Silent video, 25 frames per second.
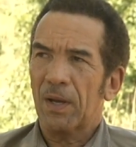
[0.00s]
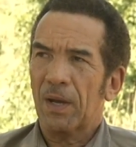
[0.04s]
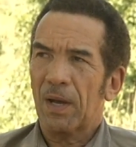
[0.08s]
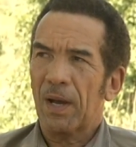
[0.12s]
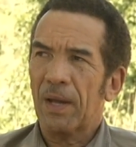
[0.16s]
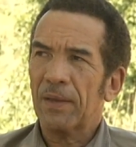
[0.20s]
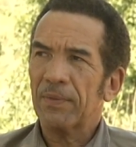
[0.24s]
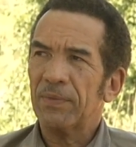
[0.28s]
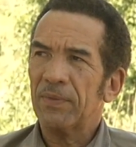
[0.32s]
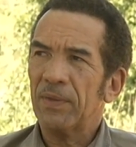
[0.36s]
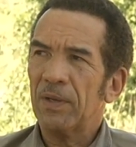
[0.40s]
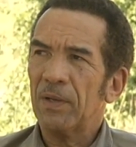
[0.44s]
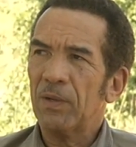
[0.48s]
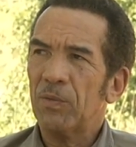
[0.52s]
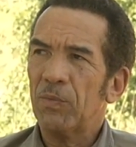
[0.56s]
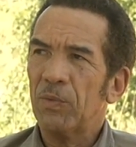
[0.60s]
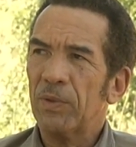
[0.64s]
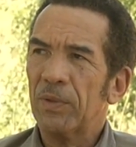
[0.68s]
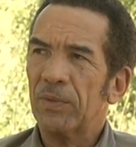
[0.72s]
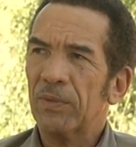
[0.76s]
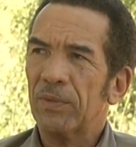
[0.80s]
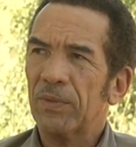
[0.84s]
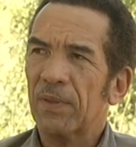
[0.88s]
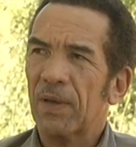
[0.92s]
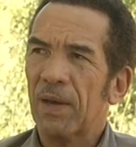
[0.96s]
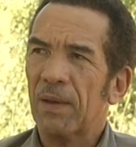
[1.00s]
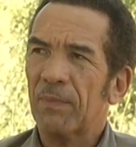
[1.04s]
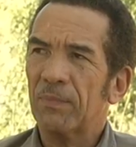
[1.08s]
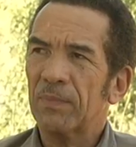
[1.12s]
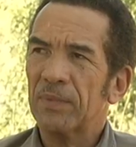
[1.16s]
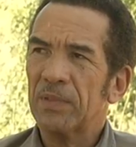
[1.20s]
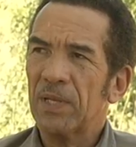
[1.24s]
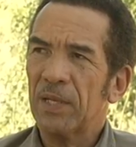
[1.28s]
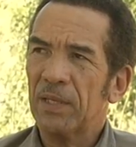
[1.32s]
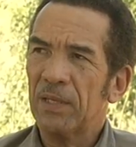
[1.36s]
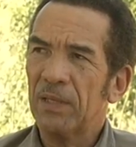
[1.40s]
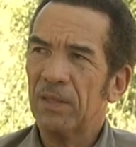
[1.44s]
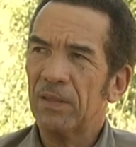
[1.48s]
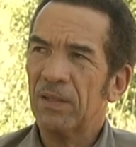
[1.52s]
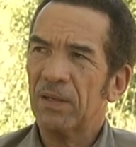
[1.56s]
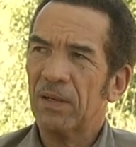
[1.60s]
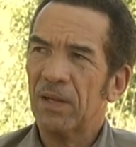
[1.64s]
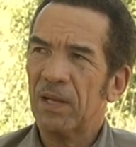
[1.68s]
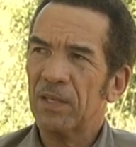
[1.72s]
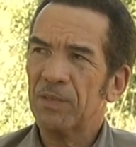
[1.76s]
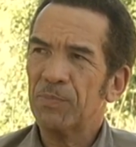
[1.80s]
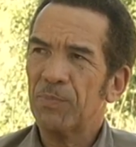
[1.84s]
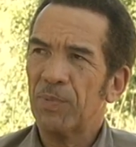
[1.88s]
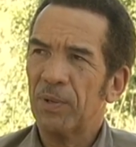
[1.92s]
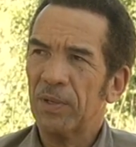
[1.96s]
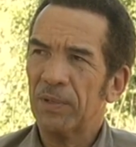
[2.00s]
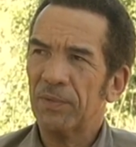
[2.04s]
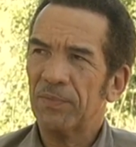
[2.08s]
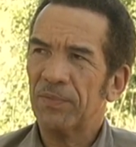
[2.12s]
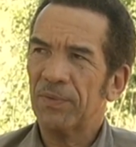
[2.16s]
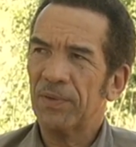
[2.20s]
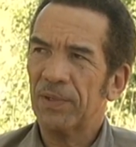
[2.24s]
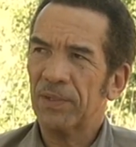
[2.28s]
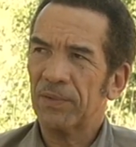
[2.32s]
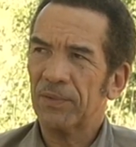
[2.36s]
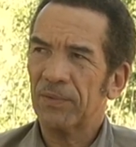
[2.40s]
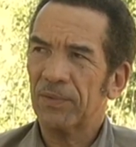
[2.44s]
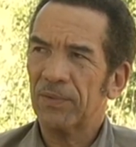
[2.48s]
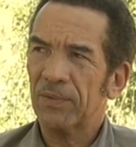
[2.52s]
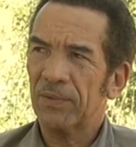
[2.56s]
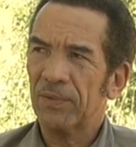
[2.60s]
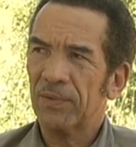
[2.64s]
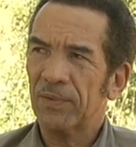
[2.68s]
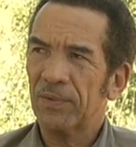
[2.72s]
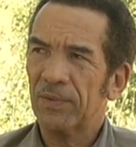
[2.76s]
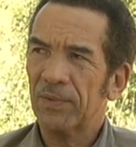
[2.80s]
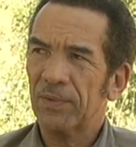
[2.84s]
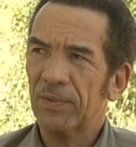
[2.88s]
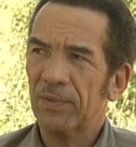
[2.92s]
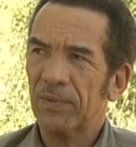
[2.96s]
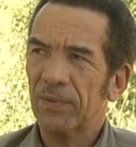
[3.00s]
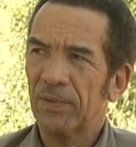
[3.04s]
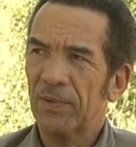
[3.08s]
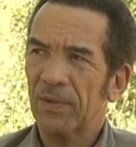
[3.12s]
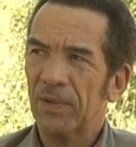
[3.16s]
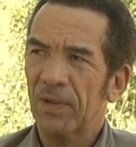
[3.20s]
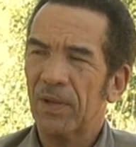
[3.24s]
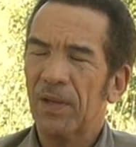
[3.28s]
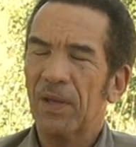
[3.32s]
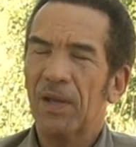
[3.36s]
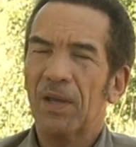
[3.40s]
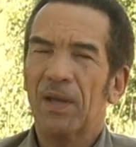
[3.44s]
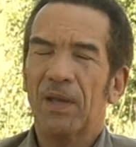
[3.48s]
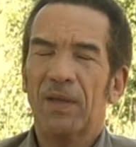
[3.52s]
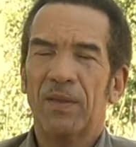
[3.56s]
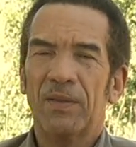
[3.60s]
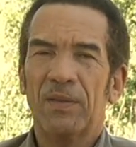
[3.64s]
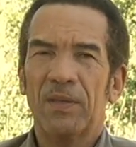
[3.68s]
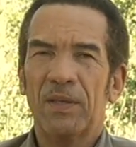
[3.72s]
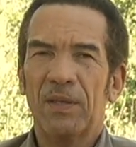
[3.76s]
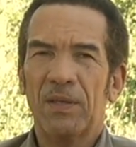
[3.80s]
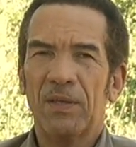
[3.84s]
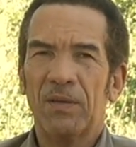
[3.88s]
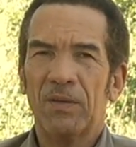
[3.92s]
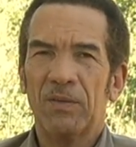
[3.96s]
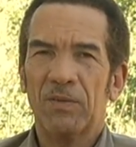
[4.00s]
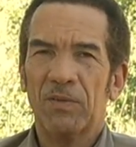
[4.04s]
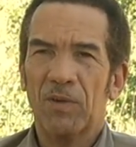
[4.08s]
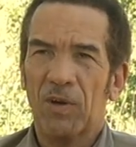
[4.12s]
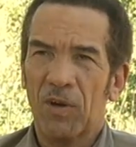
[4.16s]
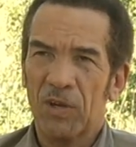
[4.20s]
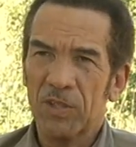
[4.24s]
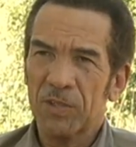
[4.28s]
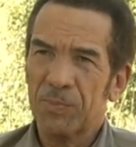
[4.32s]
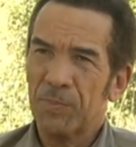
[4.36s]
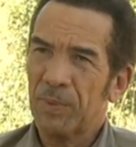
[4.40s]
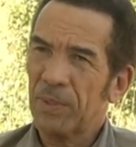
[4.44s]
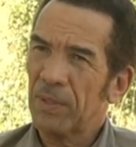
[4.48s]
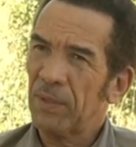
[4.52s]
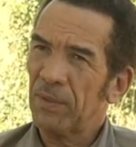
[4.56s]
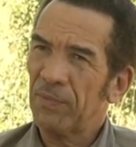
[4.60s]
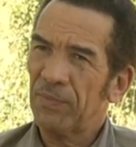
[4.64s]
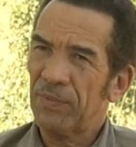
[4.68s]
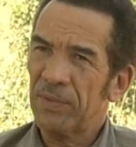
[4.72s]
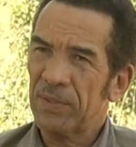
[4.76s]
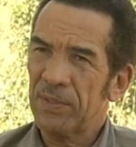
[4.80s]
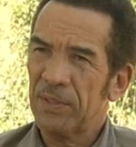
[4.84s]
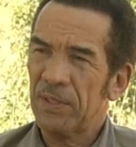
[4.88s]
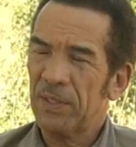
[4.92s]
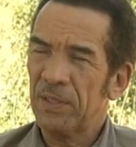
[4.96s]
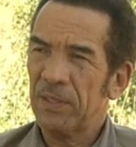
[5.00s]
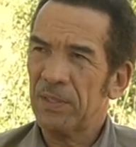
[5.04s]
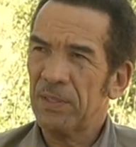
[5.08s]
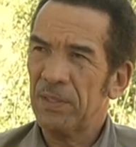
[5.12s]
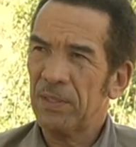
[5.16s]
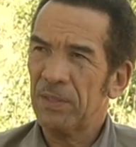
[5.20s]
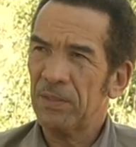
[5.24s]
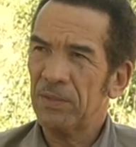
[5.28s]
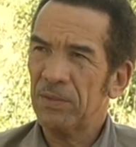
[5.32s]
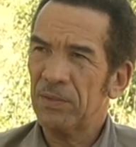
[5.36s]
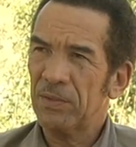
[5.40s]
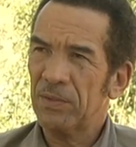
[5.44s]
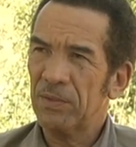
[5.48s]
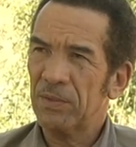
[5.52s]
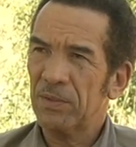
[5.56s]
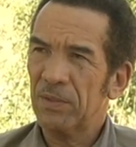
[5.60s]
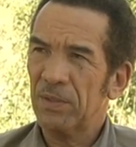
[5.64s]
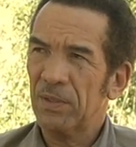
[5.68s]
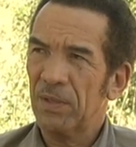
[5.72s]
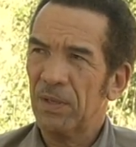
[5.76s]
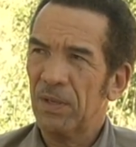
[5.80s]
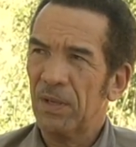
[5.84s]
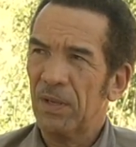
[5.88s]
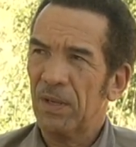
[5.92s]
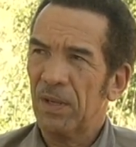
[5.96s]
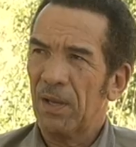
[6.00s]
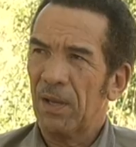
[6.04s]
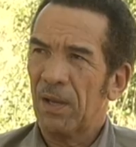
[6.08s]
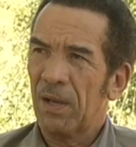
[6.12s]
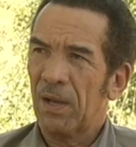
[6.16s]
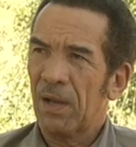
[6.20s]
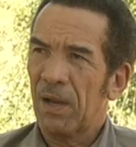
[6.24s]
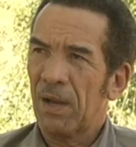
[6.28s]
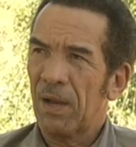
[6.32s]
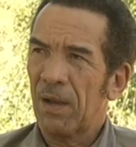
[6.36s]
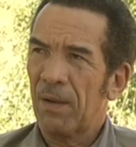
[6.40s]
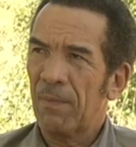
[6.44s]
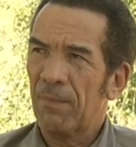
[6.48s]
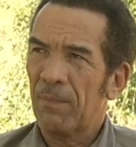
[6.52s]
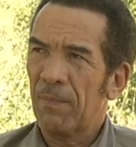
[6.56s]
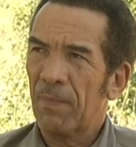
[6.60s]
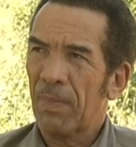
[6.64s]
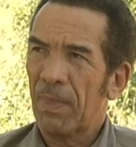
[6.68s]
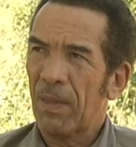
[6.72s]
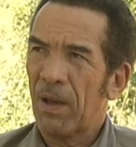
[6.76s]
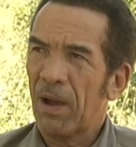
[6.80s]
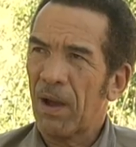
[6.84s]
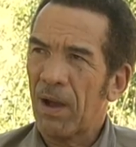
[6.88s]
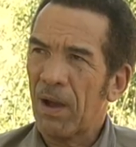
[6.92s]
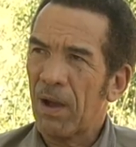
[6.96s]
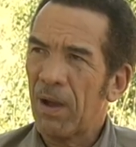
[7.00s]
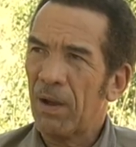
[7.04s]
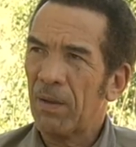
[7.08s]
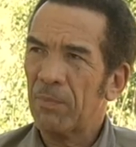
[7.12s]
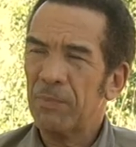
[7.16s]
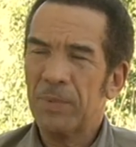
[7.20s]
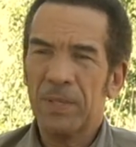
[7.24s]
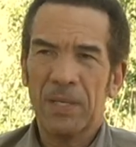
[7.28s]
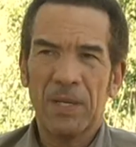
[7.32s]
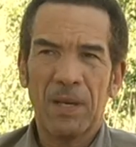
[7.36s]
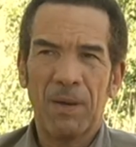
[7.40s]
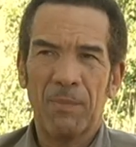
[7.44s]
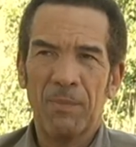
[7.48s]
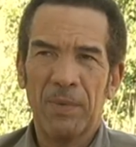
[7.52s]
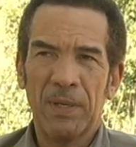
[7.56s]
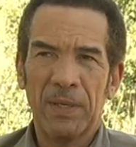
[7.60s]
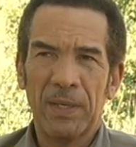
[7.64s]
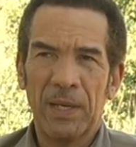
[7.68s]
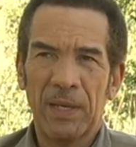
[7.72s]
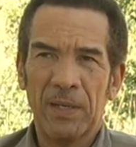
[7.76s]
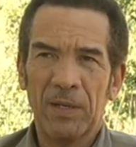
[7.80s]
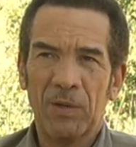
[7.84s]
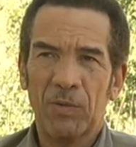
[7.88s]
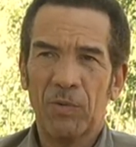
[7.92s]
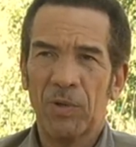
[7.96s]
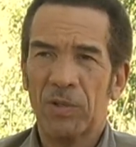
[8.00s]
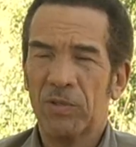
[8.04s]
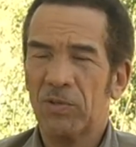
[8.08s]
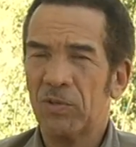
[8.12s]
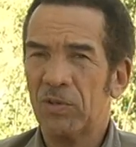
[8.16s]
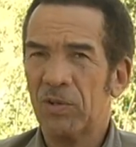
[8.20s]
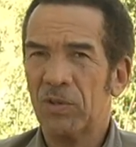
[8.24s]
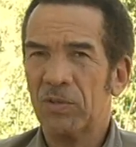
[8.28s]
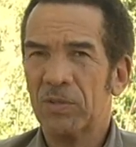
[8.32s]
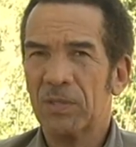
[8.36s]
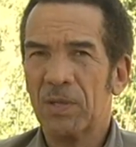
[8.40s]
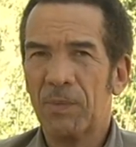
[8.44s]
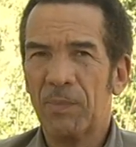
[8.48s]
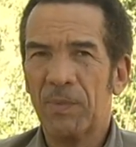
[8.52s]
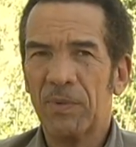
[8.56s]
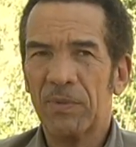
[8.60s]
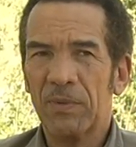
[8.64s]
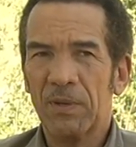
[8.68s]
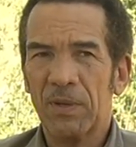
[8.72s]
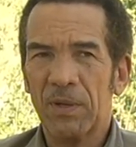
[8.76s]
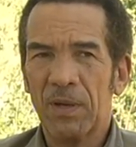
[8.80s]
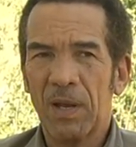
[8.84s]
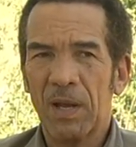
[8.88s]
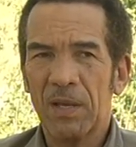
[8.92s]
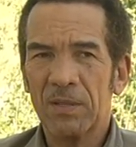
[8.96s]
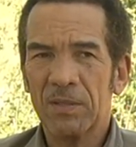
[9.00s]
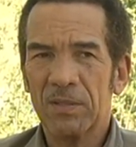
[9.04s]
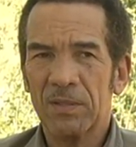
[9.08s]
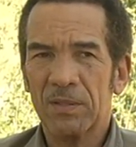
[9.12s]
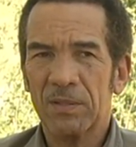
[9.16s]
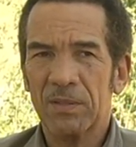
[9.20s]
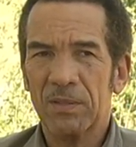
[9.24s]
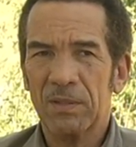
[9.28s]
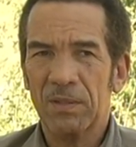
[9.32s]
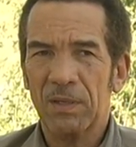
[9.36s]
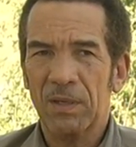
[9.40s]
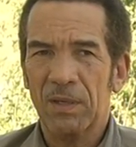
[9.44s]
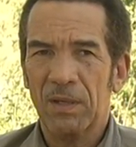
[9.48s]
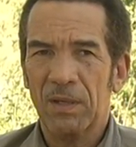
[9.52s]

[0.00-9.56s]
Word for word: I think with um, taking the last point first, the the hospital facilities um, are becoming adequate. You know, some of the last